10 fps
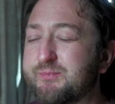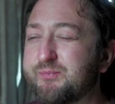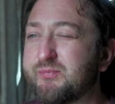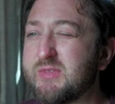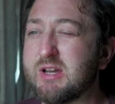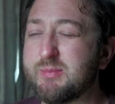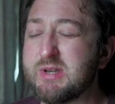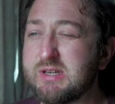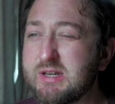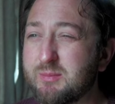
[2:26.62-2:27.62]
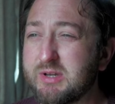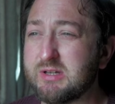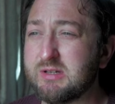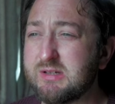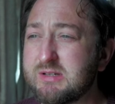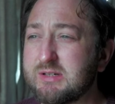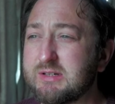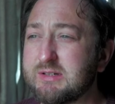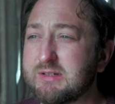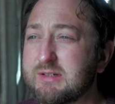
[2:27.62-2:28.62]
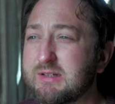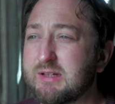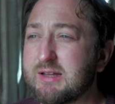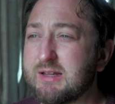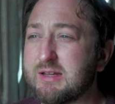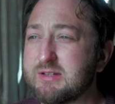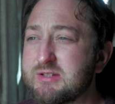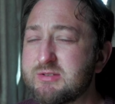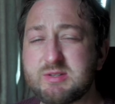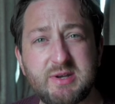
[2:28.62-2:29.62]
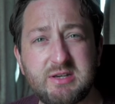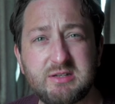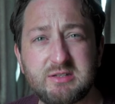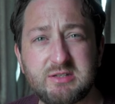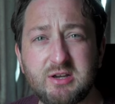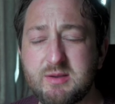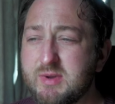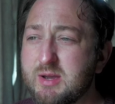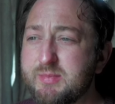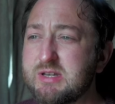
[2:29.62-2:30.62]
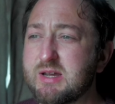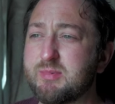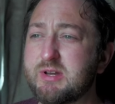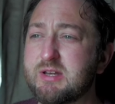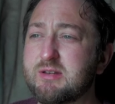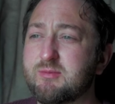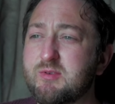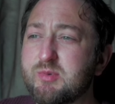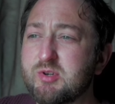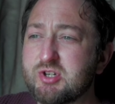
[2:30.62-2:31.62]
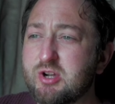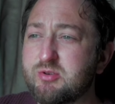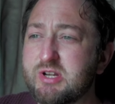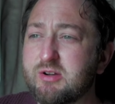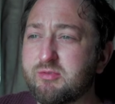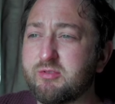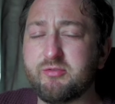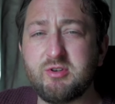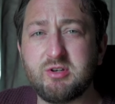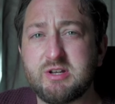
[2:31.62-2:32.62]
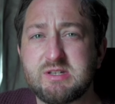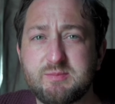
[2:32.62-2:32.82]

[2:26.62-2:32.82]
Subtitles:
Yeah, up in Dublin. So spending the time up in Dublin, we booked a hotel for a few nights.